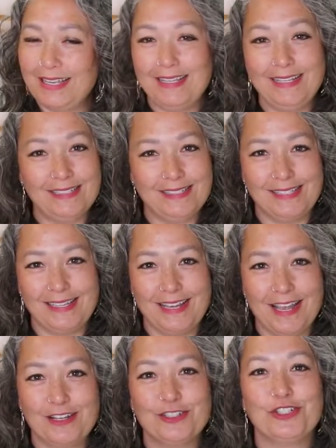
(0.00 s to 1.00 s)

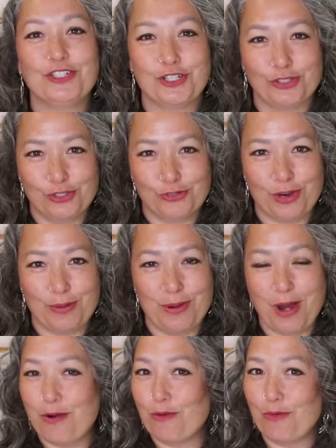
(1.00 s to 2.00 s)
easy sugar
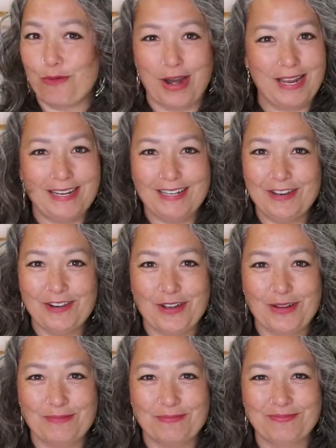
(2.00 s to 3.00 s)
scrub right in your home.